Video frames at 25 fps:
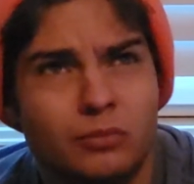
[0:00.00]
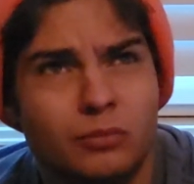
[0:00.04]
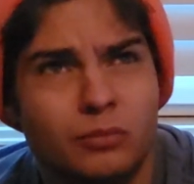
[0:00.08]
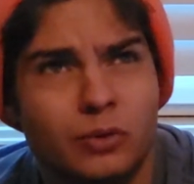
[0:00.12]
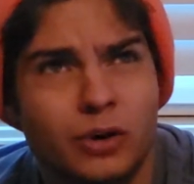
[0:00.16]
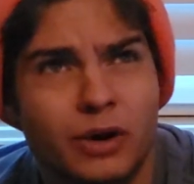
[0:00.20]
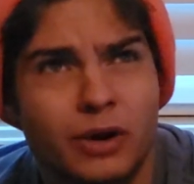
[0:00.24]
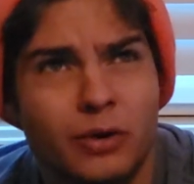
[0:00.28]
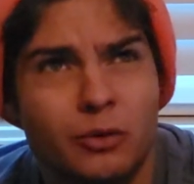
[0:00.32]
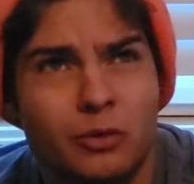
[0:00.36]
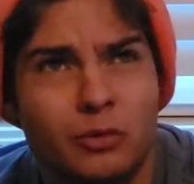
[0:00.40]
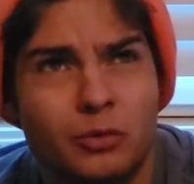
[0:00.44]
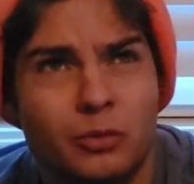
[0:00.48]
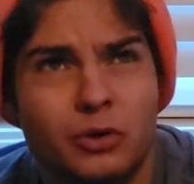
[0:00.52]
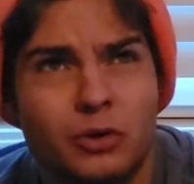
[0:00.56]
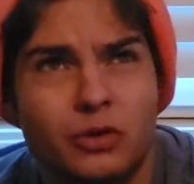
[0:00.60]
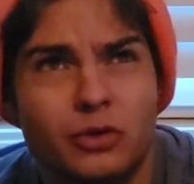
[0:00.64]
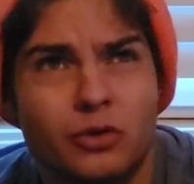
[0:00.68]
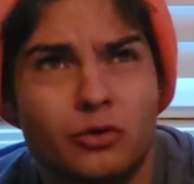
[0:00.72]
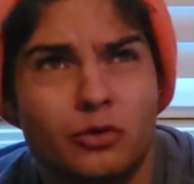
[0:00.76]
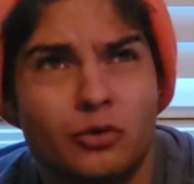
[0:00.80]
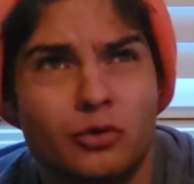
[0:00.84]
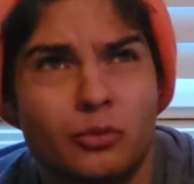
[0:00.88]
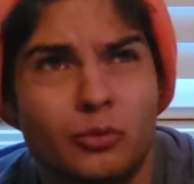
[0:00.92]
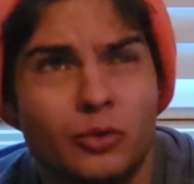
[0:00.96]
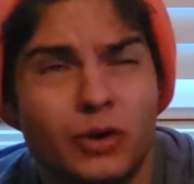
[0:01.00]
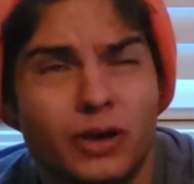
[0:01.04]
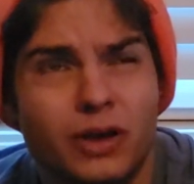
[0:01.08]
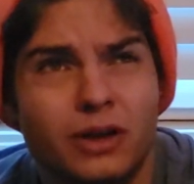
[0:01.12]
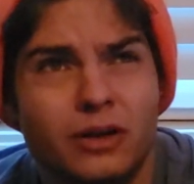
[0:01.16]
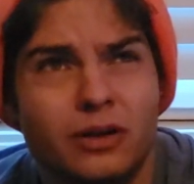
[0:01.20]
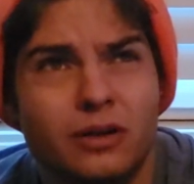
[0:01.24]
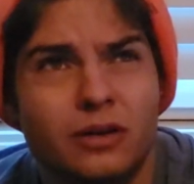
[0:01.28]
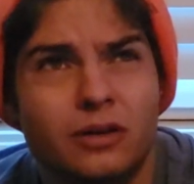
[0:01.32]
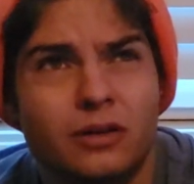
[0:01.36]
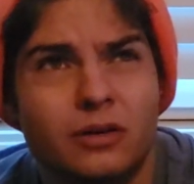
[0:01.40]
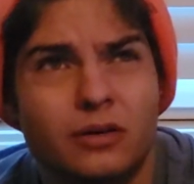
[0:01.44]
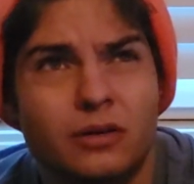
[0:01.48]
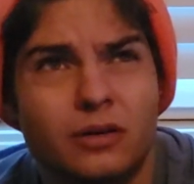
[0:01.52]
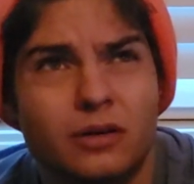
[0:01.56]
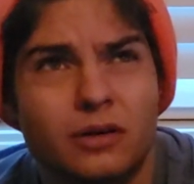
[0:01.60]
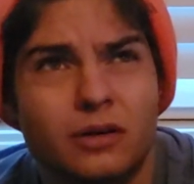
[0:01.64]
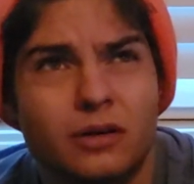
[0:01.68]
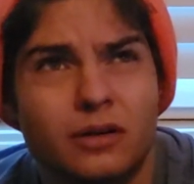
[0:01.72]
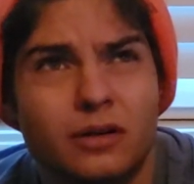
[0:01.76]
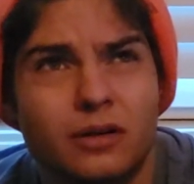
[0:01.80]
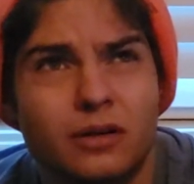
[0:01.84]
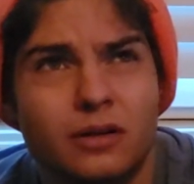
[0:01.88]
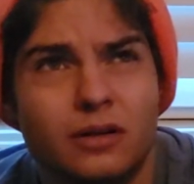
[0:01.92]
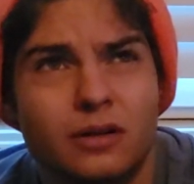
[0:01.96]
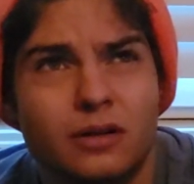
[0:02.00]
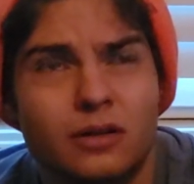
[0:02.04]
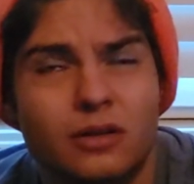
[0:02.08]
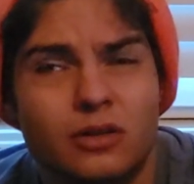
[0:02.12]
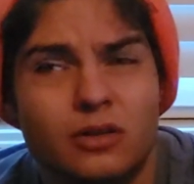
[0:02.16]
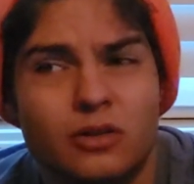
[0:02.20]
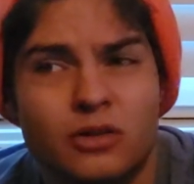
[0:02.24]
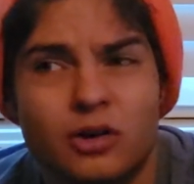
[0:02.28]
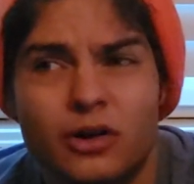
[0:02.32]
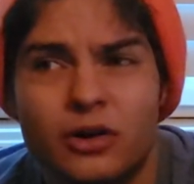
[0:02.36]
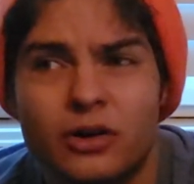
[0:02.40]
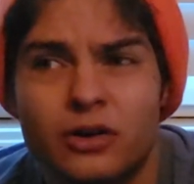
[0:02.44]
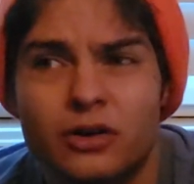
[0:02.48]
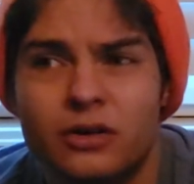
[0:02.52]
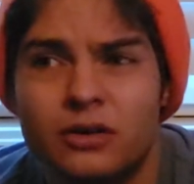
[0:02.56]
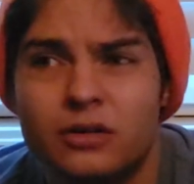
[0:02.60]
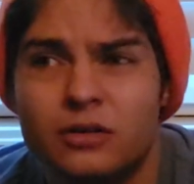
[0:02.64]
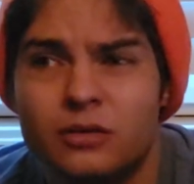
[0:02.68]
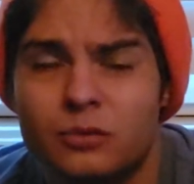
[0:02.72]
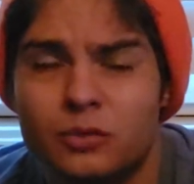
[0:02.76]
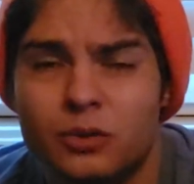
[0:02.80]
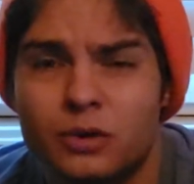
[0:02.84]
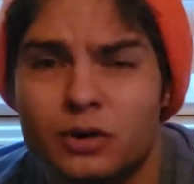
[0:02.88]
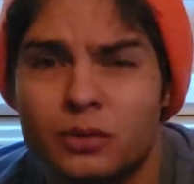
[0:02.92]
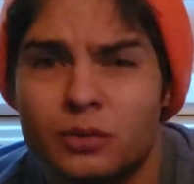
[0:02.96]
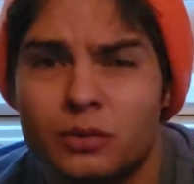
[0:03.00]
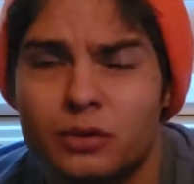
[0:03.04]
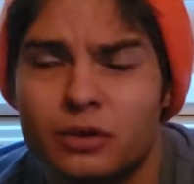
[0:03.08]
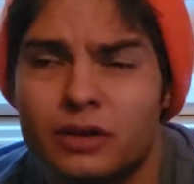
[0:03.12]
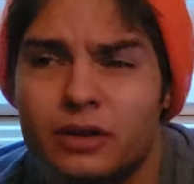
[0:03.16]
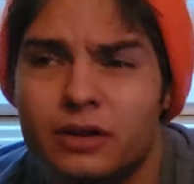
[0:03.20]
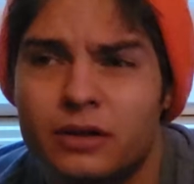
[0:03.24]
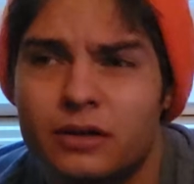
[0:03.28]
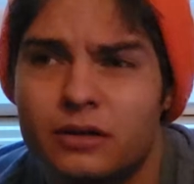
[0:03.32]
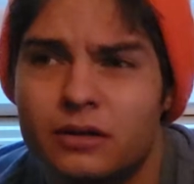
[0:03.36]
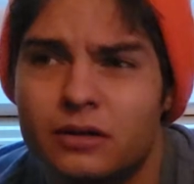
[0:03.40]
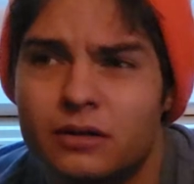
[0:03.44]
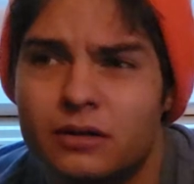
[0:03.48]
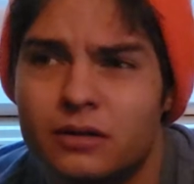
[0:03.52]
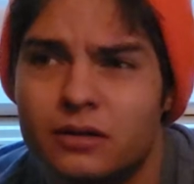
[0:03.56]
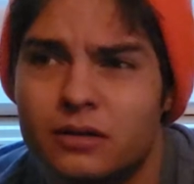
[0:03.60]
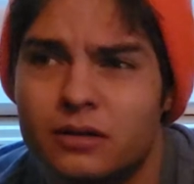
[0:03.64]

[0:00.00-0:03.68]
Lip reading: where I was put in this room, when started, when it will end.